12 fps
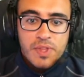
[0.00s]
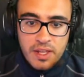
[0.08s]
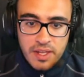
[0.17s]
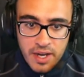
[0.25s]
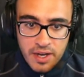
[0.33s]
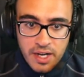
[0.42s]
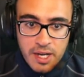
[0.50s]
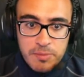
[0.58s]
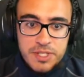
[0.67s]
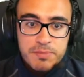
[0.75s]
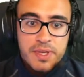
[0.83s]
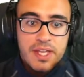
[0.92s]
Yeah, reclaim
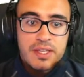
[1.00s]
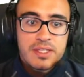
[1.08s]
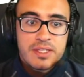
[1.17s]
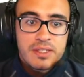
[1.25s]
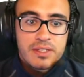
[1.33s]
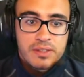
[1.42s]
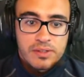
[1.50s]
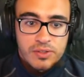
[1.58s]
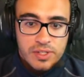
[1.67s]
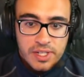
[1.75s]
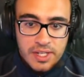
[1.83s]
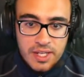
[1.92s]
space.
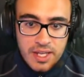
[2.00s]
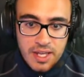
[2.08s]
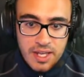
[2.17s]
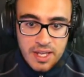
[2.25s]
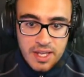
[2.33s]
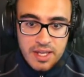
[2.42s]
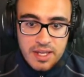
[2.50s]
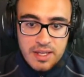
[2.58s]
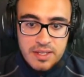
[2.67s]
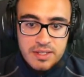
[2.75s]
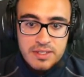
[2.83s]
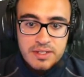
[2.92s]

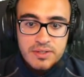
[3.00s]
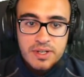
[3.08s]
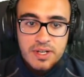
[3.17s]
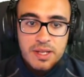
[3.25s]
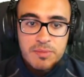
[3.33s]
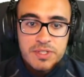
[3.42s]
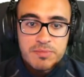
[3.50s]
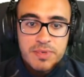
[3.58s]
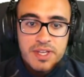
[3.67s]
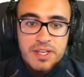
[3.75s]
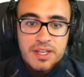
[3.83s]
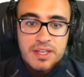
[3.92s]
Yes, reclaim
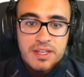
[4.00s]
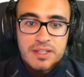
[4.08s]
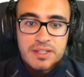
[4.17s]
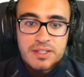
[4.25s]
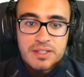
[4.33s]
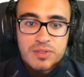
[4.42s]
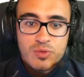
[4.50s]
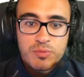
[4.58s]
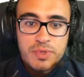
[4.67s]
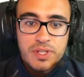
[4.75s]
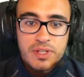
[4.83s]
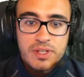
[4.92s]
space. It should
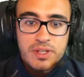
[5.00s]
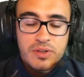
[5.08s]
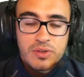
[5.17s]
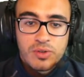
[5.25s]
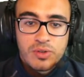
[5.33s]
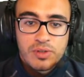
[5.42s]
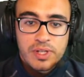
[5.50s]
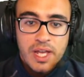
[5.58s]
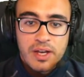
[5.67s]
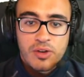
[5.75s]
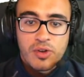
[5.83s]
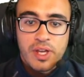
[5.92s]
be all.
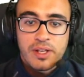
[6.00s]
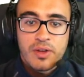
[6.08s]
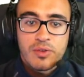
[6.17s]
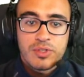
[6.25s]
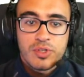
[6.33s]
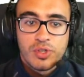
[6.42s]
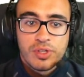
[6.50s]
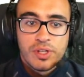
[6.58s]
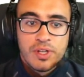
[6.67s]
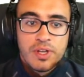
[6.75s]
Yeah, okay, now it's good.